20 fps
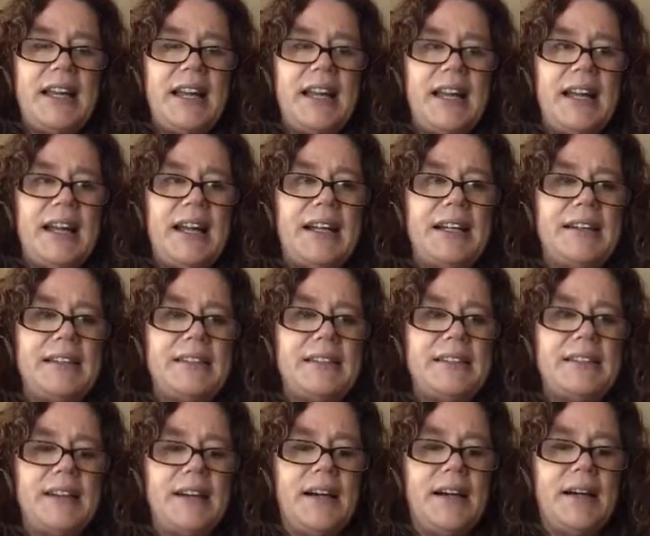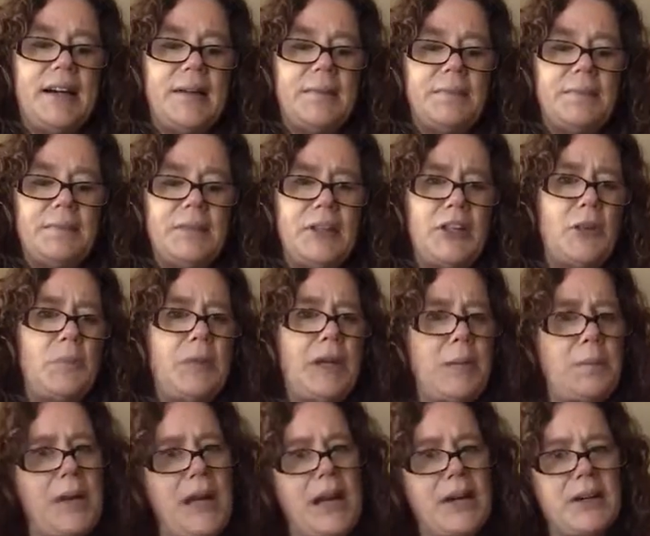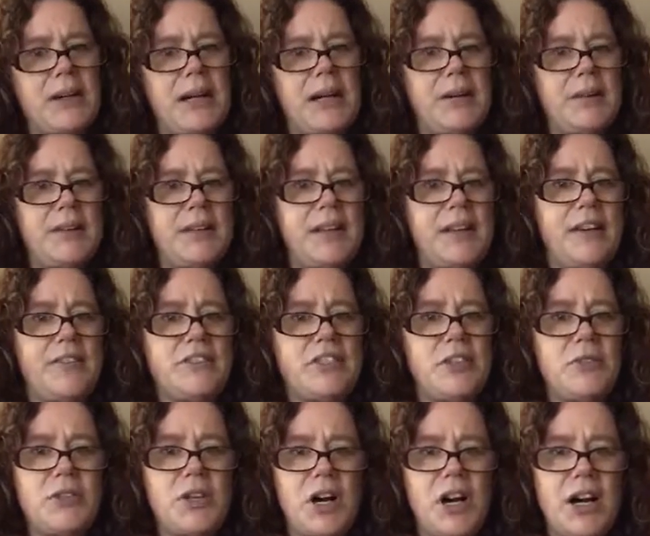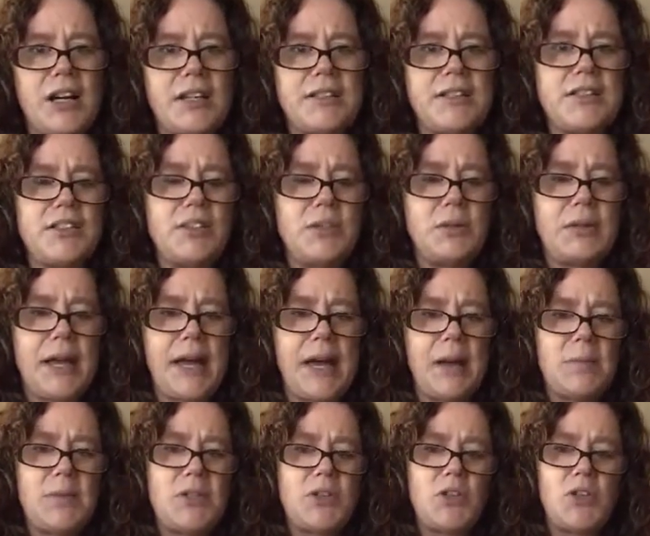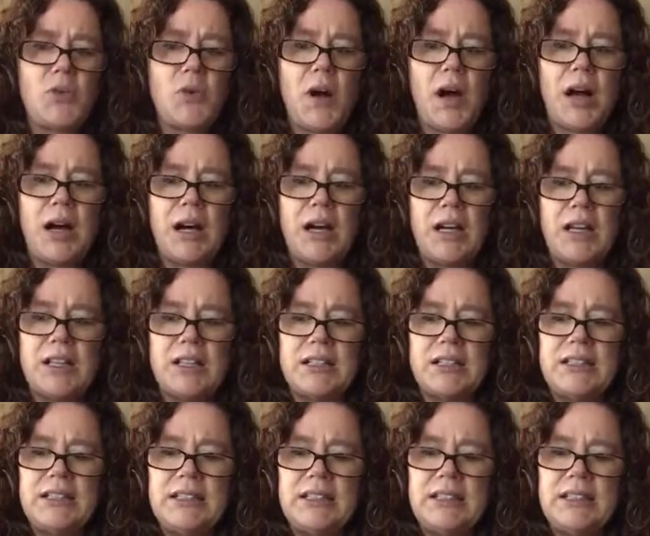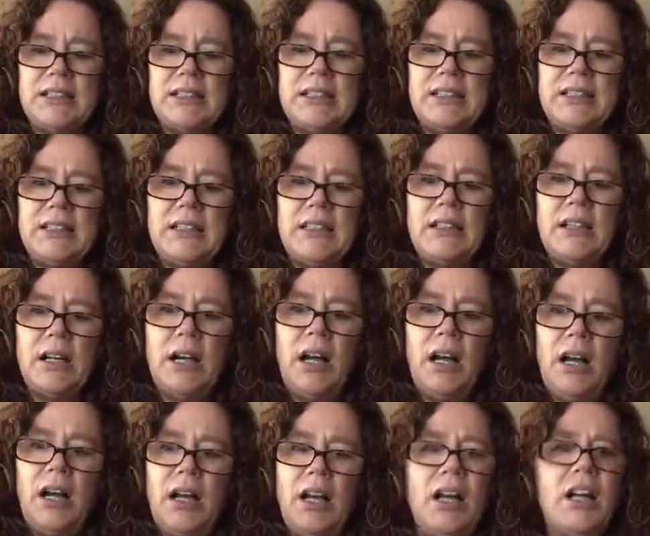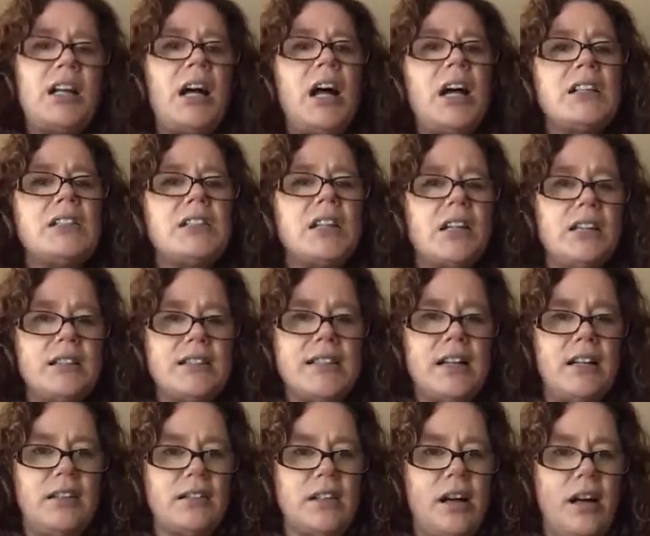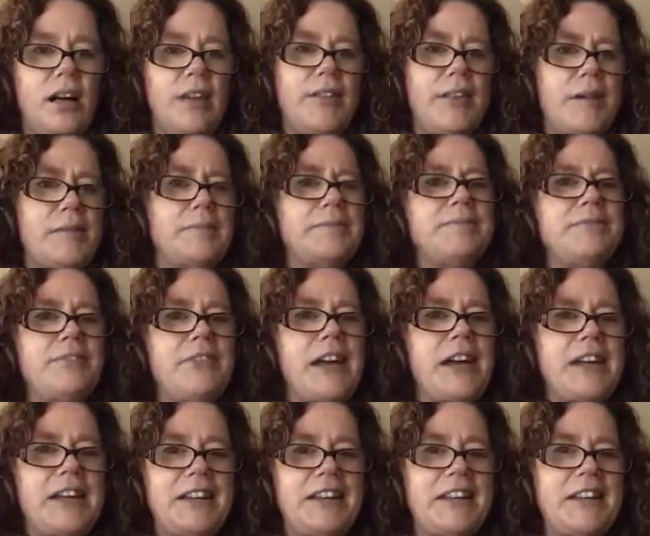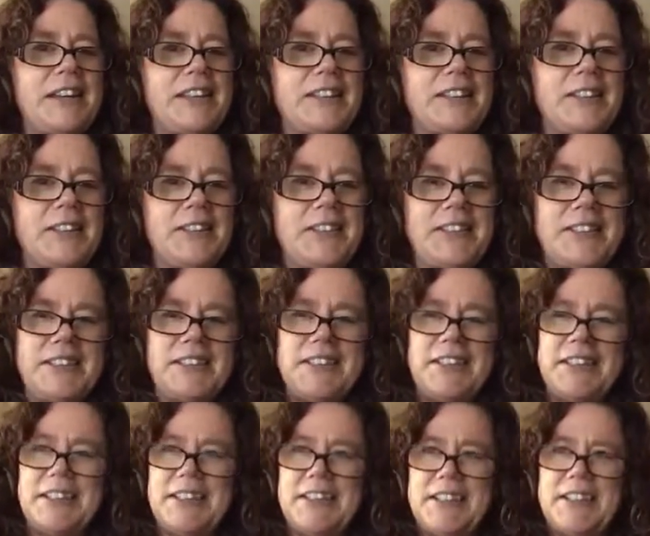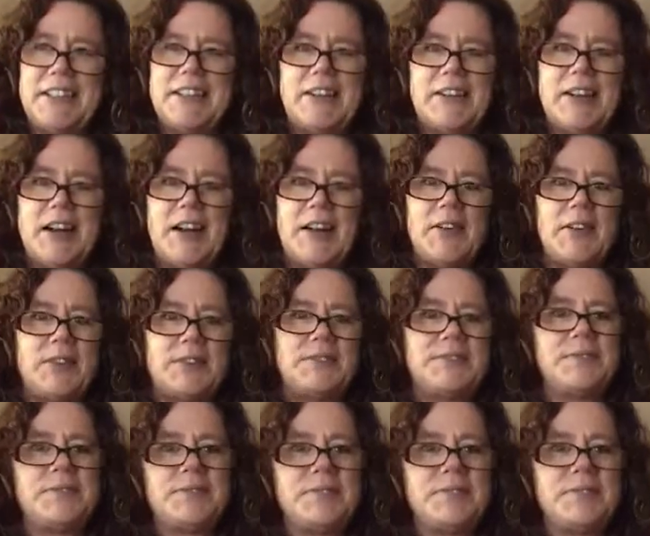And a little bit of background, they have two dogs, two labs, who are adults, I'll call them, finally adults. You know how,